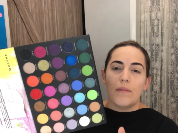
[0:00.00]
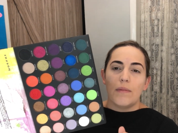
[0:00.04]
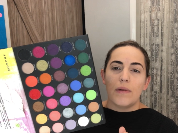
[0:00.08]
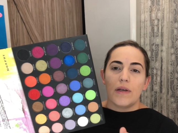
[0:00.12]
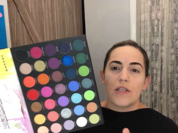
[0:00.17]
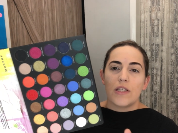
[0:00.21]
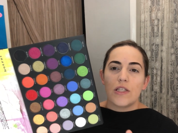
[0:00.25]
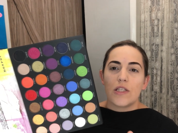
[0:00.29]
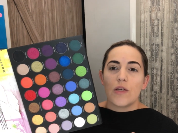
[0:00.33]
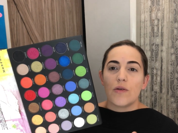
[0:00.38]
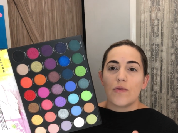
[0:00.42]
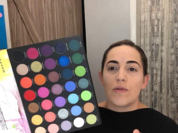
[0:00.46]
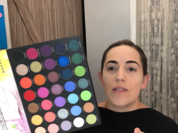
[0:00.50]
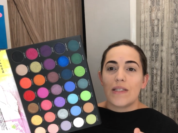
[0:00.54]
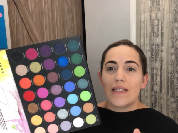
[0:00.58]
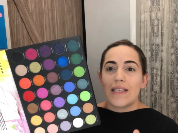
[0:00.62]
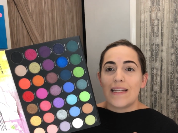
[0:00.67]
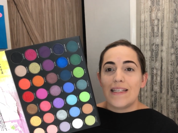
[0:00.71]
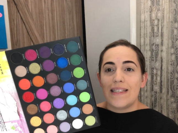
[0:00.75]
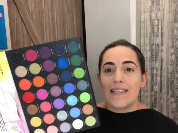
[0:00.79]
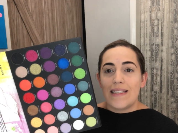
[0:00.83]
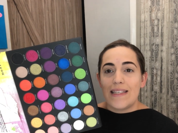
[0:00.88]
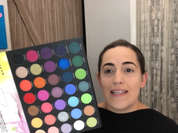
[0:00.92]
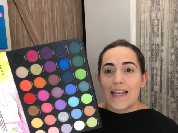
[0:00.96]
So
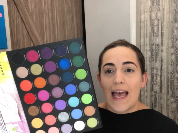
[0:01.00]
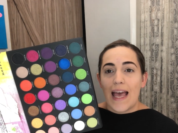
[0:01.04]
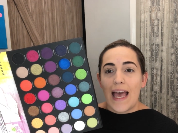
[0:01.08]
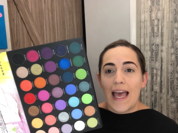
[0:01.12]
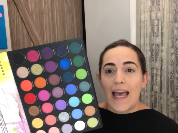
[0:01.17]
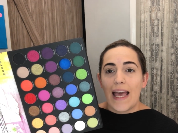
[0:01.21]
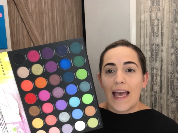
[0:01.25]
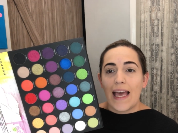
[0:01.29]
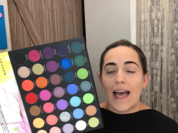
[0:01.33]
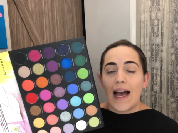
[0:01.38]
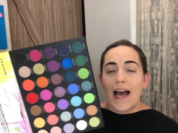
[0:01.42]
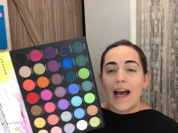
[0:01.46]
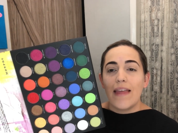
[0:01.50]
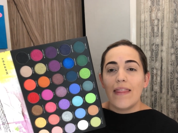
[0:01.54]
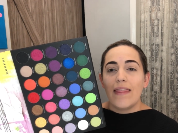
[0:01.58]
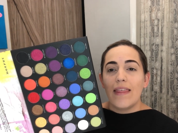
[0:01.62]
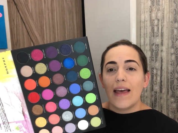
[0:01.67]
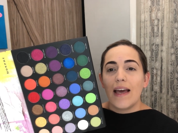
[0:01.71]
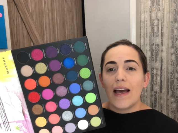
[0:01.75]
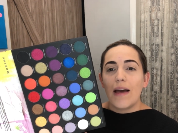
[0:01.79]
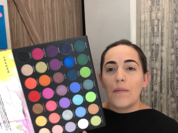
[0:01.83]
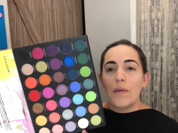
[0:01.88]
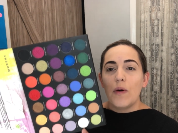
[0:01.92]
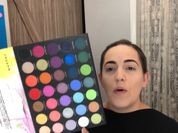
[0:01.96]
today I think
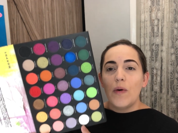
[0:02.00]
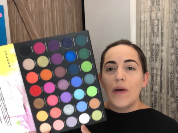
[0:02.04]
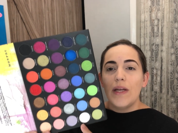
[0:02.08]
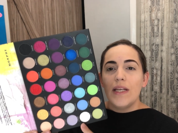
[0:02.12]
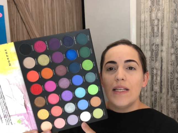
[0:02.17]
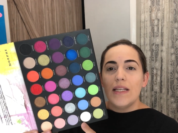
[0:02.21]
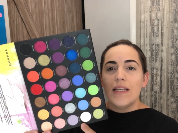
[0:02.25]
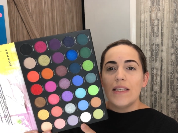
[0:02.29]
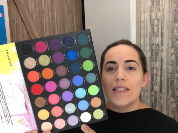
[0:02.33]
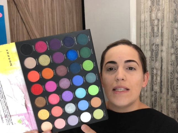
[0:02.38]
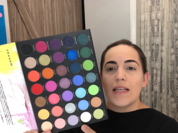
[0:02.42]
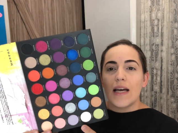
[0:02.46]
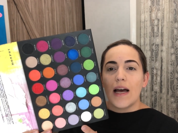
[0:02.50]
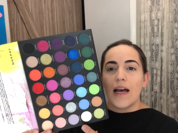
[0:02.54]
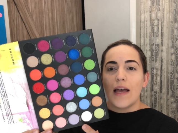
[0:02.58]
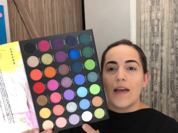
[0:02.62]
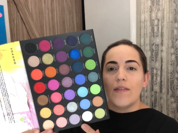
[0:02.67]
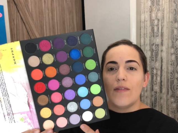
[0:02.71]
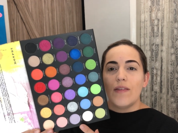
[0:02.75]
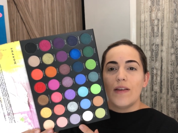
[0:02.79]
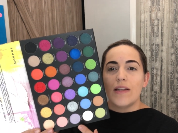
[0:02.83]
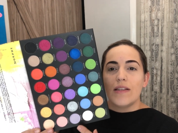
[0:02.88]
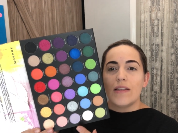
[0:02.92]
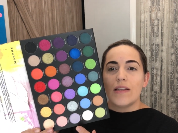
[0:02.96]
I'm going to dive
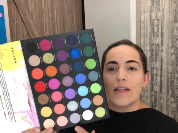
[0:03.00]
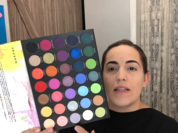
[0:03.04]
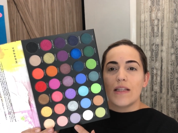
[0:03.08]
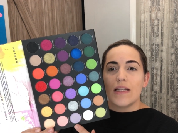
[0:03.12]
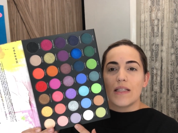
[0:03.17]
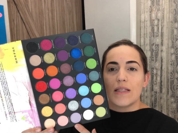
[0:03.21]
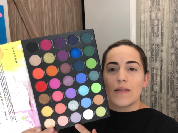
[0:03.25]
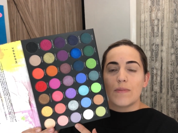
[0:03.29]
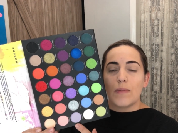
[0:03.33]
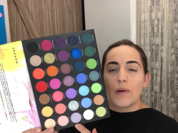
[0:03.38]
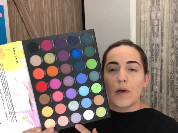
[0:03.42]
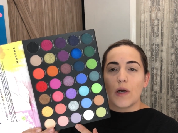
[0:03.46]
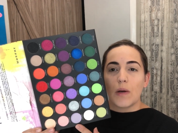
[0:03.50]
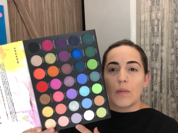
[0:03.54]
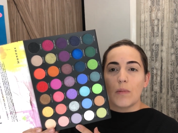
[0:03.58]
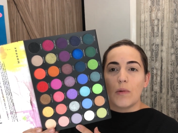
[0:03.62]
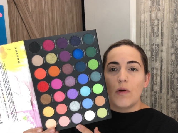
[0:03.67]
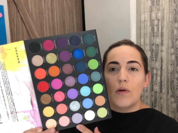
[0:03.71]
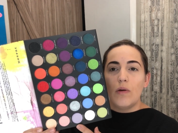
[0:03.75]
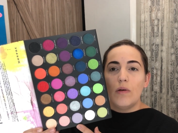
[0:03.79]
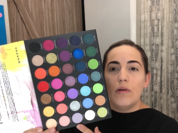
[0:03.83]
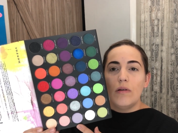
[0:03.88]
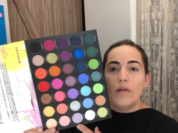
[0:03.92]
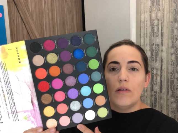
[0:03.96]
into this
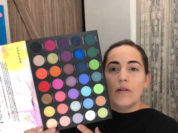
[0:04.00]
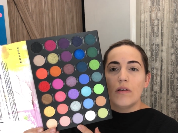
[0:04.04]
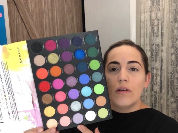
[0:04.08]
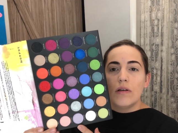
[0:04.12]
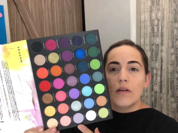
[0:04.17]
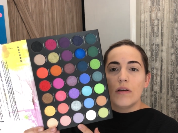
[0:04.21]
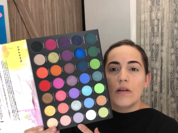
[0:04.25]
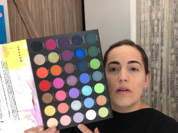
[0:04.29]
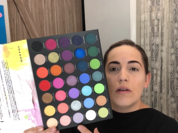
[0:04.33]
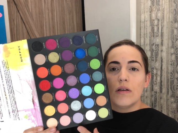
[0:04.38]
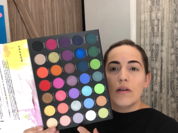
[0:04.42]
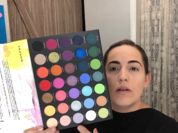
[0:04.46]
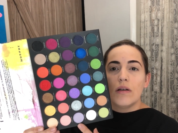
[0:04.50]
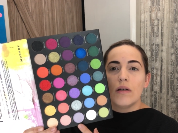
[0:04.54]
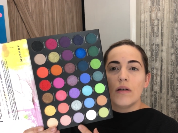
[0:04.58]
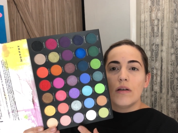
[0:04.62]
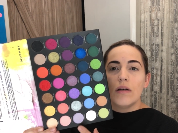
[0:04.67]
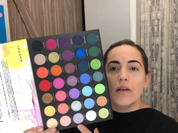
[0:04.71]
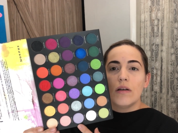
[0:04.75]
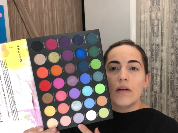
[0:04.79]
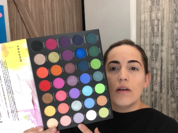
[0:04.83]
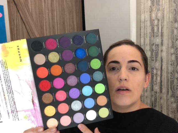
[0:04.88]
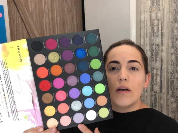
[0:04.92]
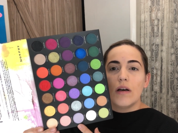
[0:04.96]
purple
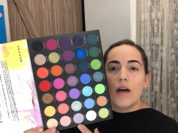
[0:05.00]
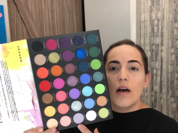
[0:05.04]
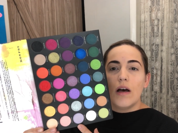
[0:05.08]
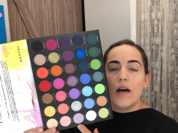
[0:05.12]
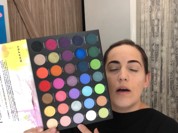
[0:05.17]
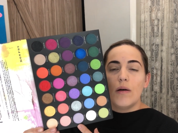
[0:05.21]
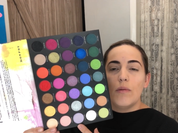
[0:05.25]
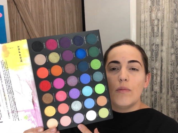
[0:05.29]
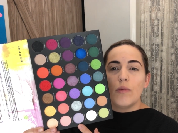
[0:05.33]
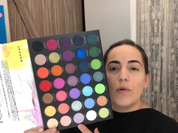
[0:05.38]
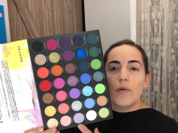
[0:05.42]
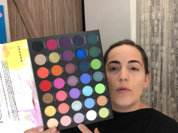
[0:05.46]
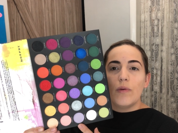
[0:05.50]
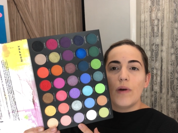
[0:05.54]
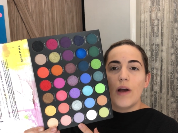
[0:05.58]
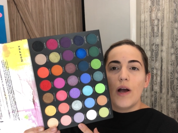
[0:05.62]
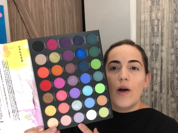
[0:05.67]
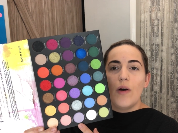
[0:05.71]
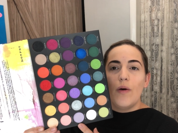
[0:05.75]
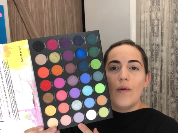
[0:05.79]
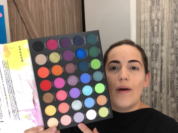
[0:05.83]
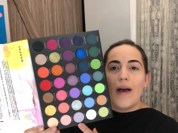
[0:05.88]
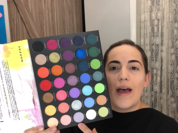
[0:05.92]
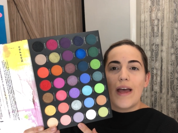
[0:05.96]
row
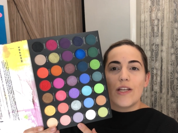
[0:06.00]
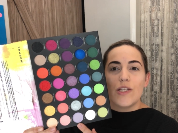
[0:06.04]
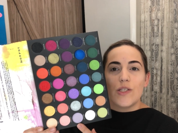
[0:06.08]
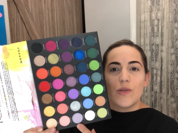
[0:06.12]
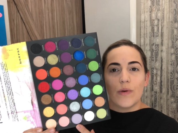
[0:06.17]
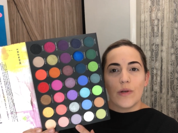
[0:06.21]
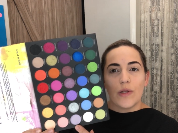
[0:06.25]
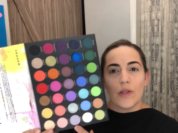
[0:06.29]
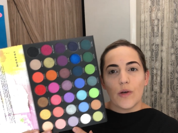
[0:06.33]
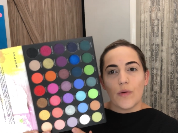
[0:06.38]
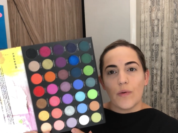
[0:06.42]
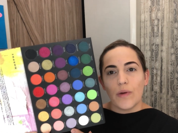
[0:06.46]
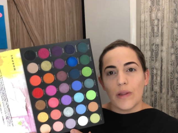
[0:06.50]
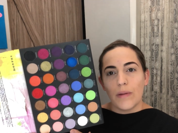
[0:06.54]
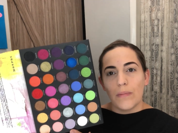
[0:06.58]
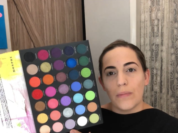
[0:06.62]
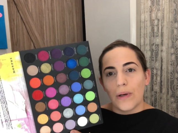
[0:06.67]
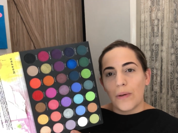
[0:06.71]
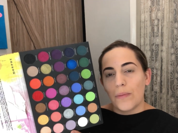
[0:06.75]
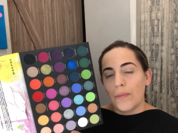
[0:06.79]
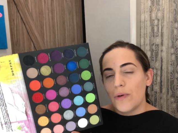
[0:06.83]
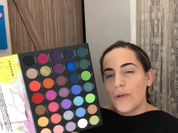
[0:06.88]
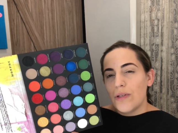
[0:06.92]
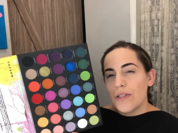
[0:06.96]
and do a look with the
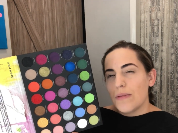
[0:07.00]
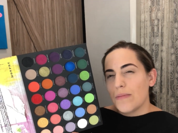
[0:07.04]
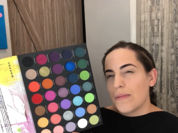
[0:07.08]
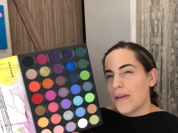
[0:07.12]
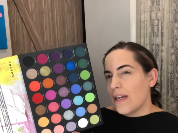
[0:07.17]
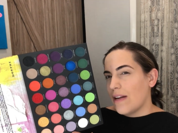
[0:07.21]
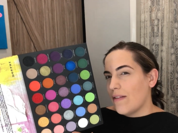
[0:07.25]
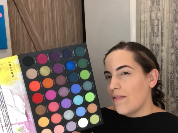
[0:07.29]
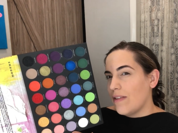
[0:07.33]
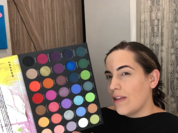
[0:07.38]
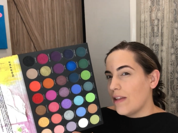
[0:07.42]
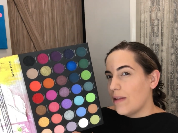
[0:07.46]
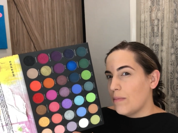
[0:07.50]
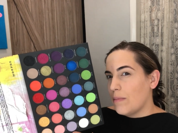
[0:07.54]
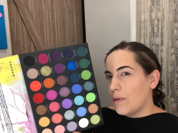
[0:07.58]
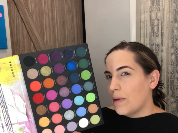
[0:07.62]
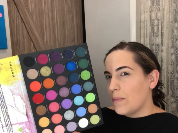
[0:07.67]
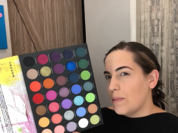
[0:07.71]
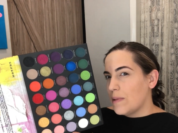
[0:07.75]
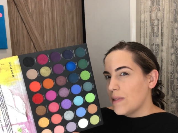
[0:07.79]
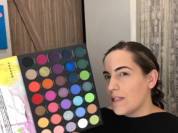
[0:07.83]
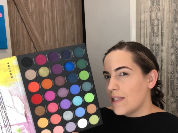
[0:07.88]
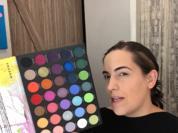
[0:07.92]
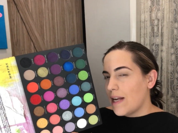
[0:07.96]
purples. I'm kind of feeling purple
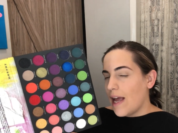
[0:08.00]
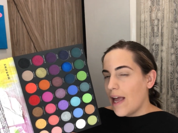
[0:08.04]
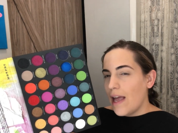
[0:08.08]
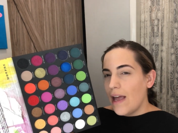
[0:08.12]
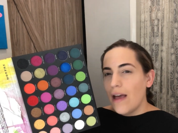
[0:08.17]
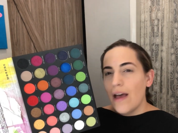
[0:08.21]
today.